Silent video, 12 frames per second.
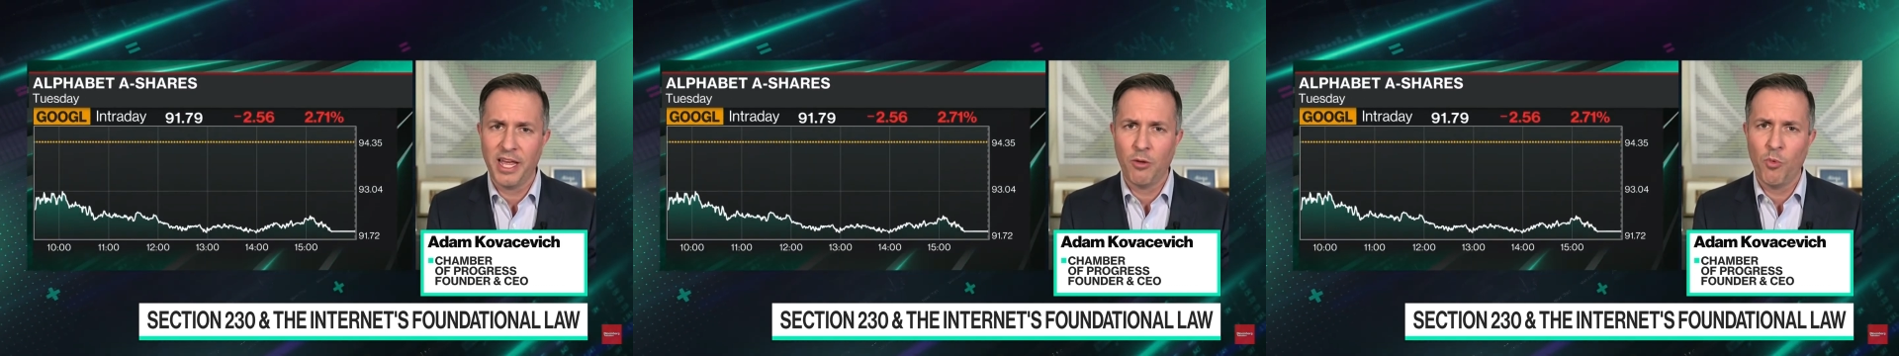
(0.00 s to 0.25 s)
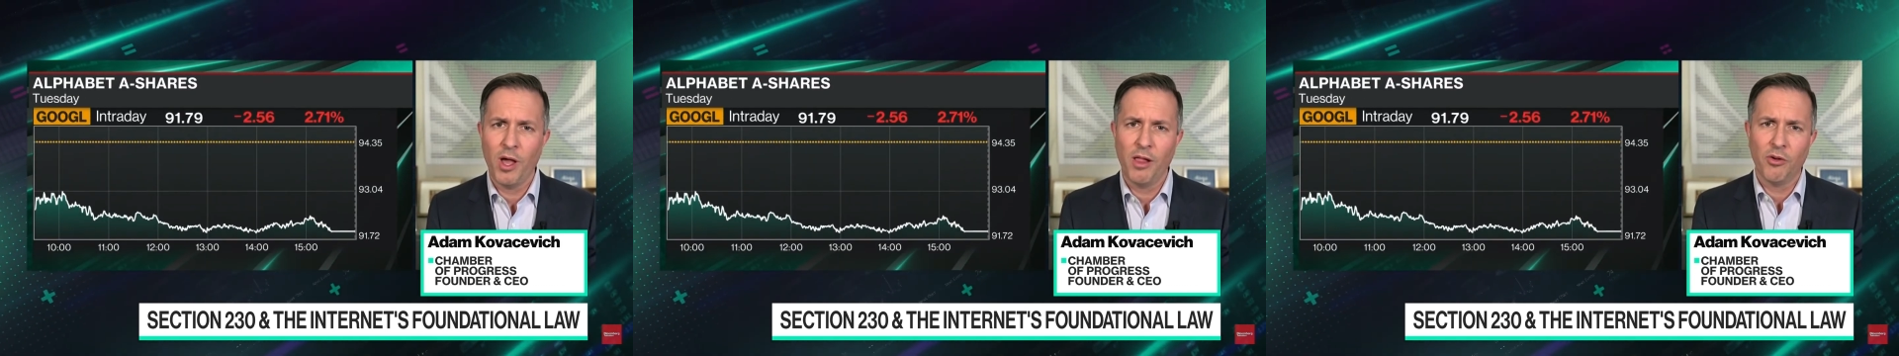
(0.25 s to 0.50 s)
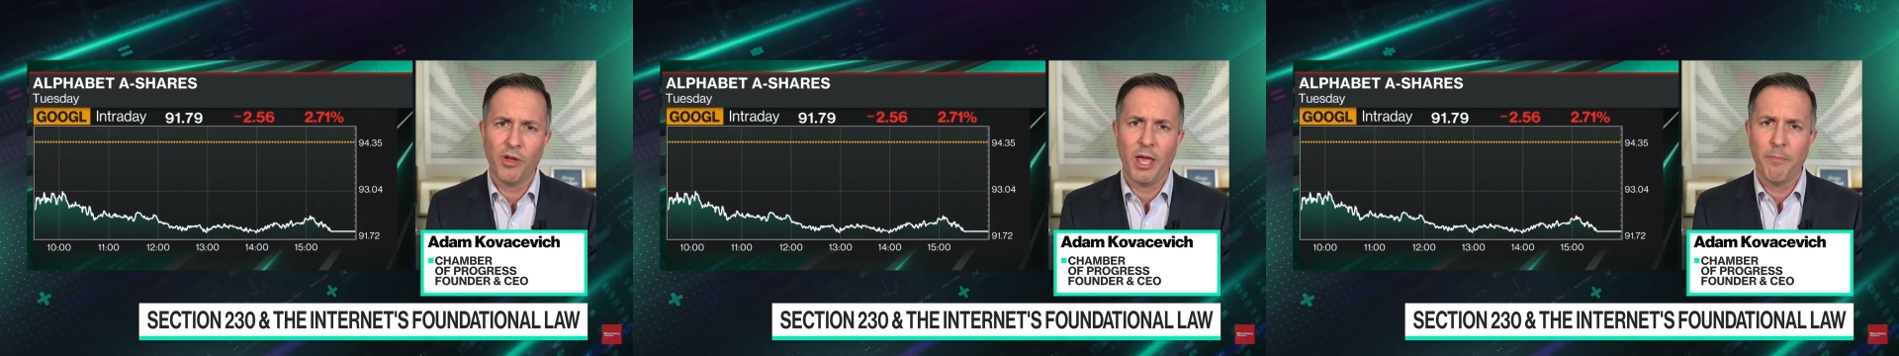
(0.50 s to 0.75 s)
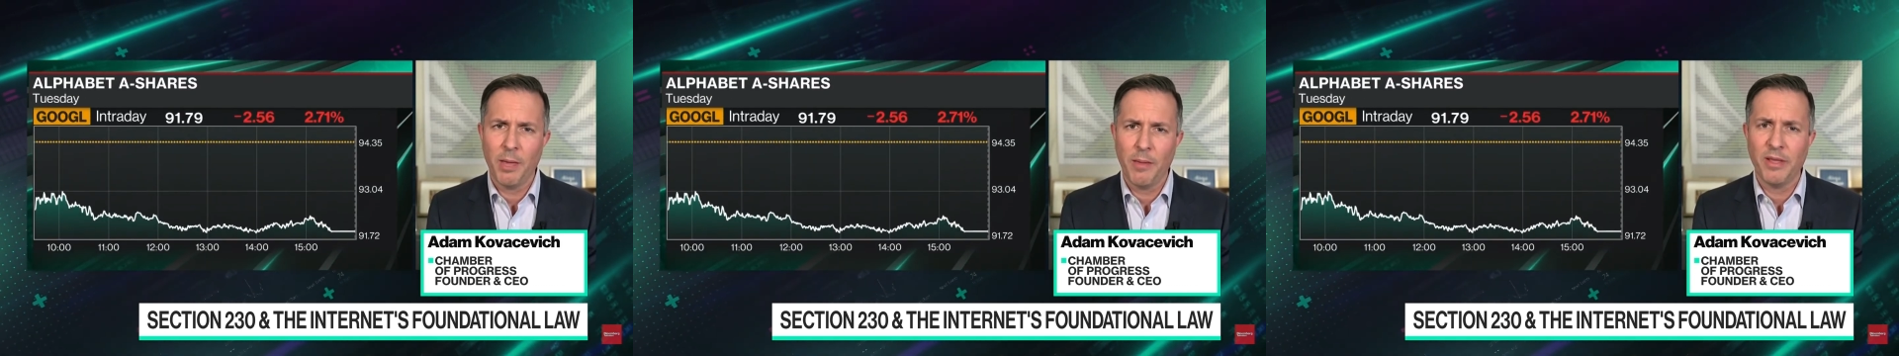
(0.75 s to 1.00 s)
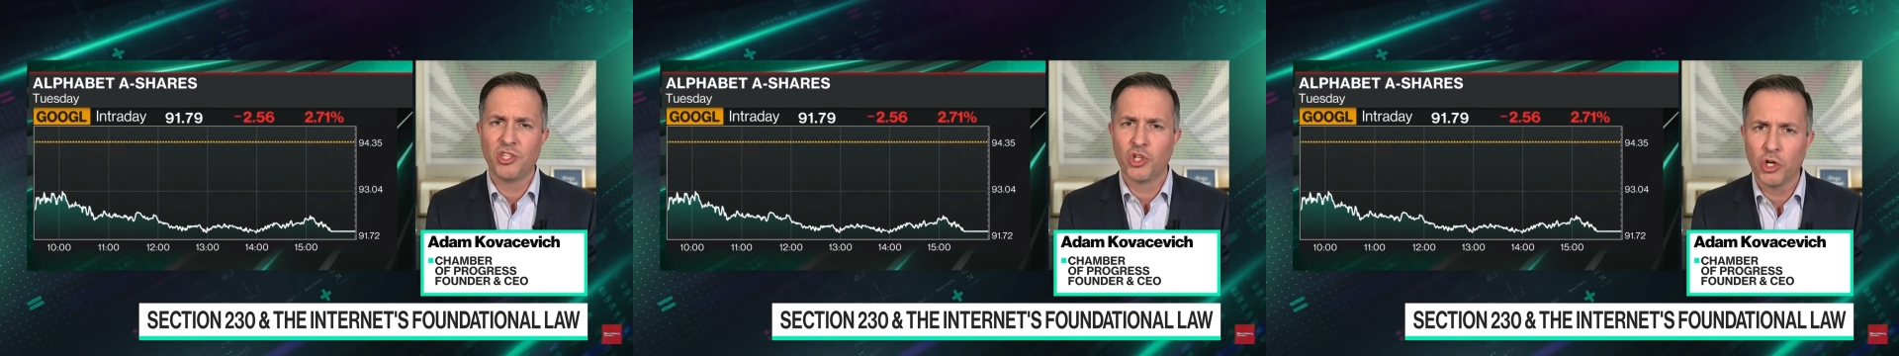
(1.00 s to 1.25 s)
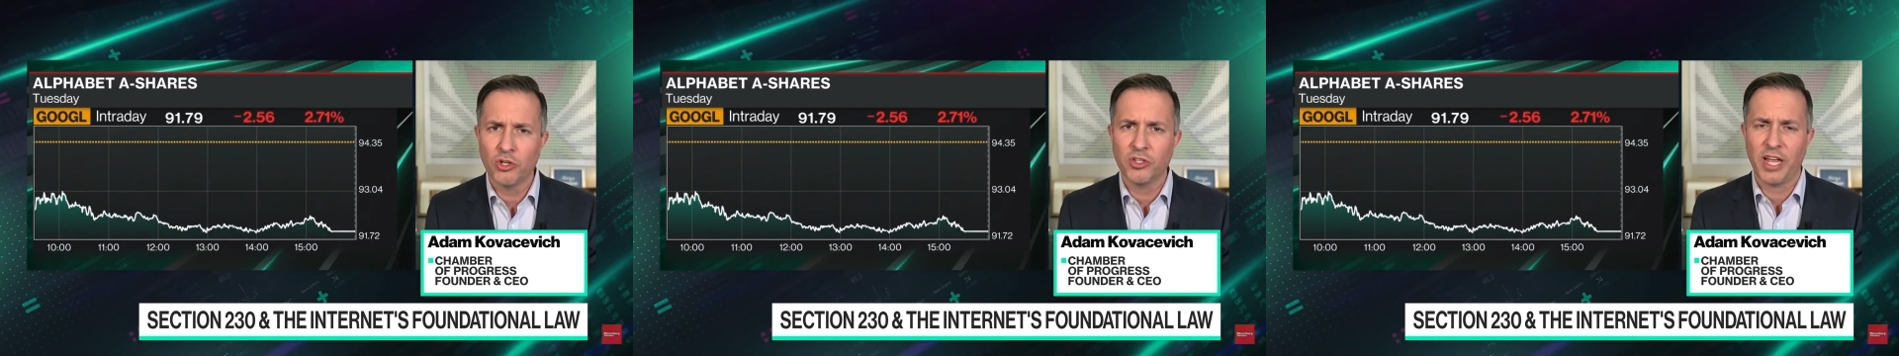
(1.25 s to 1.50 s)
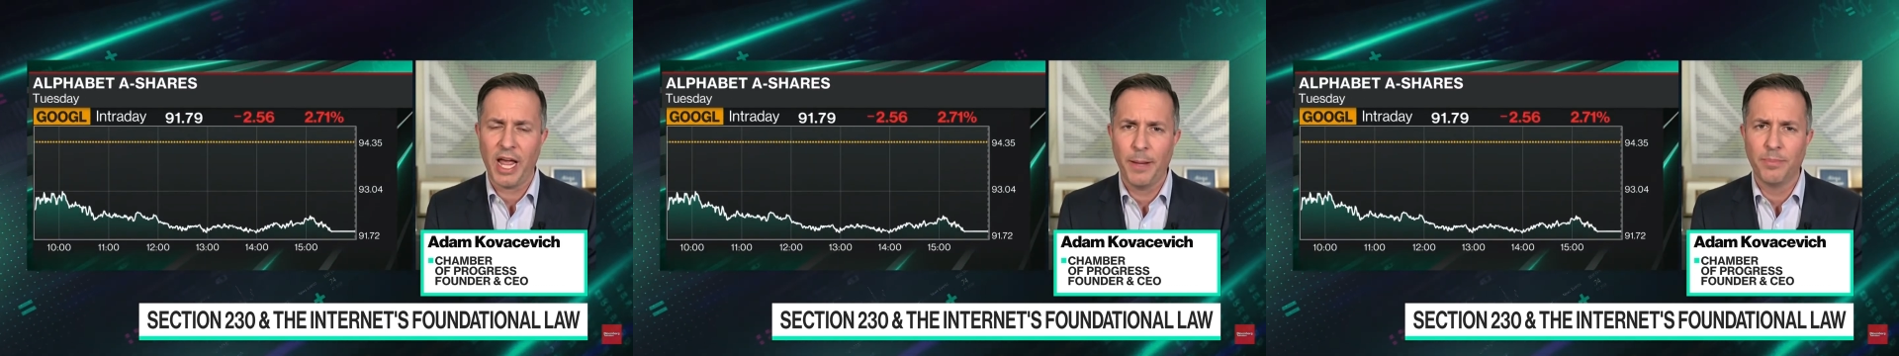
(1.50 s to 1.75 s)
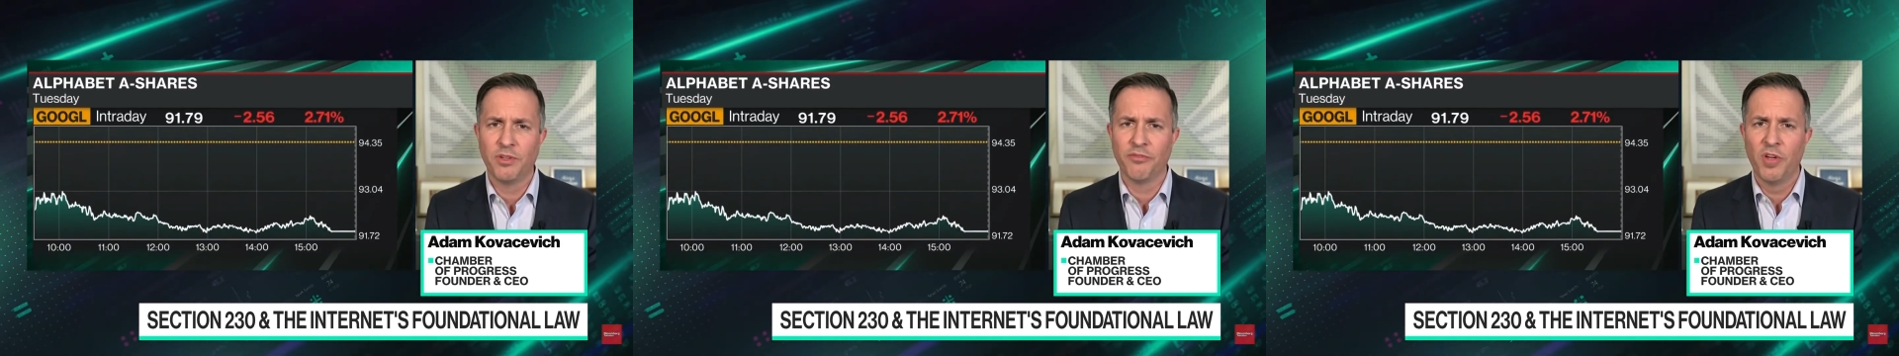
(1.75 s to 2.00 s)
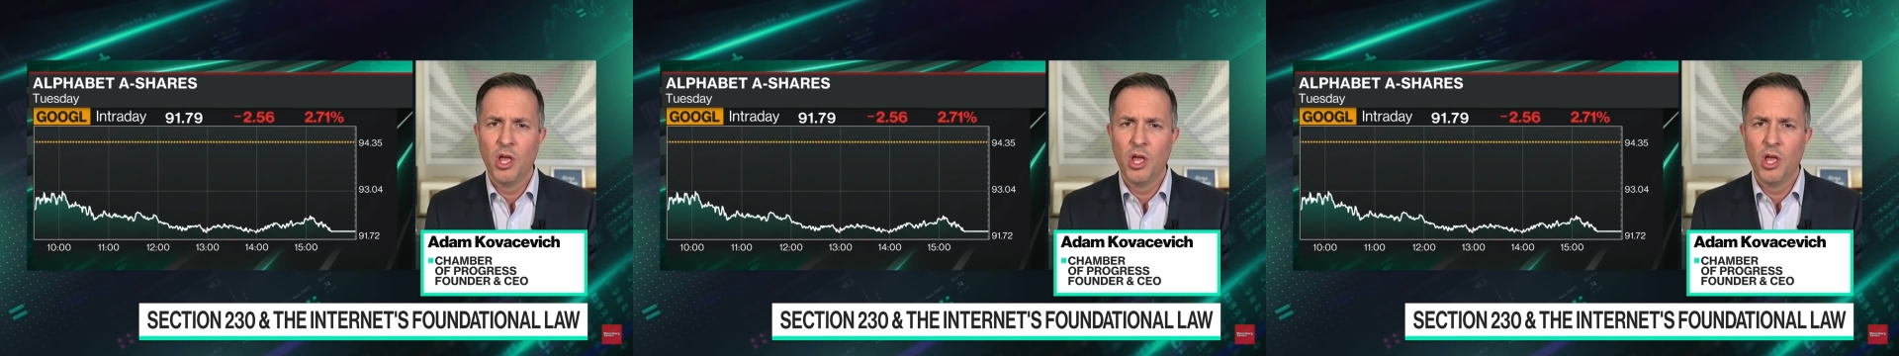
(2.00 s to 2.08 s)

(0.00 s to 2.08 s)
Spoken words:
well, okay, maybe certain types of